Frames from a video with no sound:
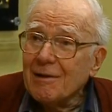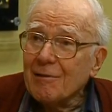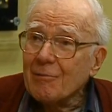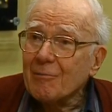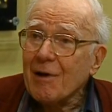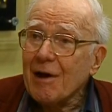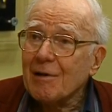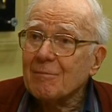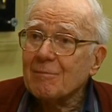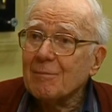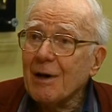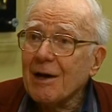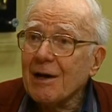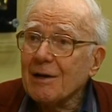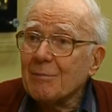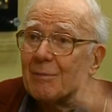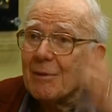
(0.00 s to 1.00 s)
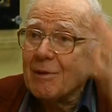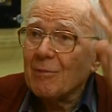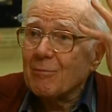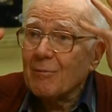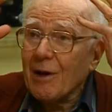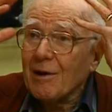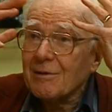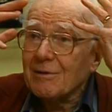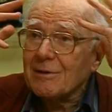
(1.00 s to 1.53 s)
round bottom and the
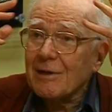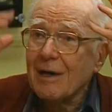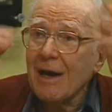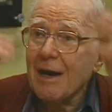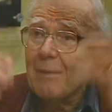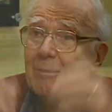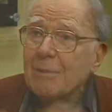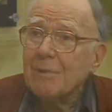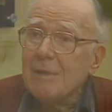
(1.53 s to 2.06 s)
round top.